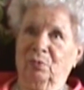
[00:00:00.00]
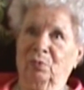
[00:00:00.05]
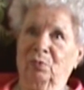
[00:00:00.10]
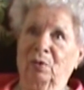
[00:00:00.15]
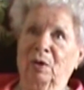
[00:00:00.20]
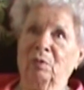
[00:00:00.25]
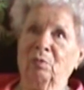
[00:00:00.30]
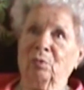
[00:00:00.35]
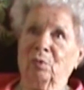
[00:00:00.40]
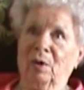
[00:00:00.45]

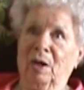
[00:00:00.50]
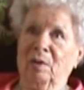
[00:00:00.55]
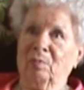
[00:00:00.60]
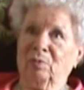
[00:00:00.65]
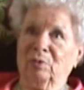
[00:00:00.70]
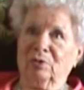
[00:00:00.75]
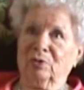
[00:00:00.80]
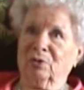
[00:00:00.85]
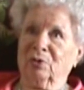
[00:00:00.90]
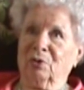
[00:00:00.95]
we were
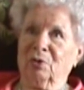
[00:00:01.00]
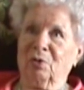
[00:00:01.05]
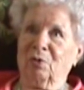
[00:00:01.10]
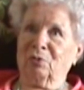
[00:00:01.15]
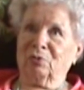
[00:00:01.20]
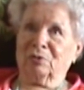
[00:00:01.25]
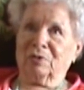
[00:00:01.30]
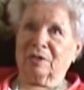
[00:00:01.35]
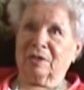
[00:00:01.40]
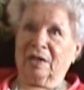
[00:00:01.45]
able to
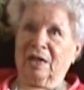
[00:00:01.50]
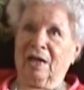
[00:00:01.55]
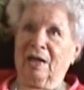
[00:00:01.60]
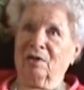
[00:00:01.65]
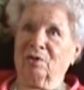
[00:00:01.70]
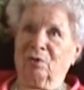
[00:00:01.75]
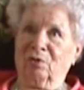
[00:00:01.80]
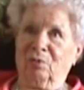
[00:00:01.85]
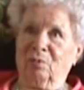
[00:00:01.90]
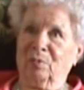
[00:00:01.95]
go
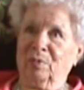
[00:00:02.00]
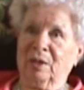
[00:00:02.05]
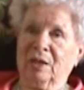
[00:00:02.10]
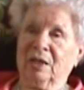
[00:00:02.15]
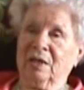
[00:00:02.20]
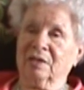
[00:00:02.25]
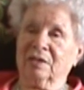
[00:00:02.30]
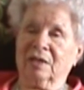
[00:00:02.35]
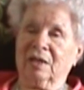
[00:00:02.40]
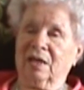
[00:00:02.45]
together
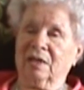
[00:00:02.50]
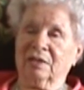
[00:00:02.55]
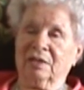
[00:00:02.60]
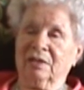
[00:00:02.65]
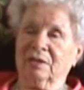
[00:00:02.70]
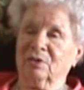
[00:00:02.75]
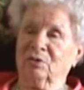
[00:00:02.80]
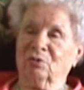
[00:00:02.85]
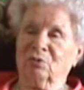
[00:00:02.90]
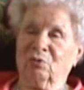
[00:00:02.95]
because I
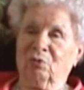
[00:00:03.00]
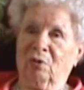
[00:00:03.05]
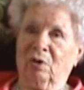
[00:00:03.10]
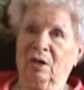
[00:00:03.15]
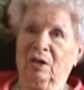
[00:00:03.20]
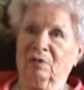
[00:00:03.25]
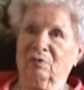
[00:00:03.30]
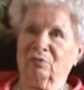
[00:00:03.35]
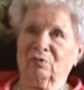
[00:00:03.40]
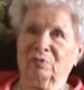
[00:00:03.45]
didn't
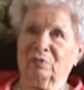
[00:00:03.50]
drive.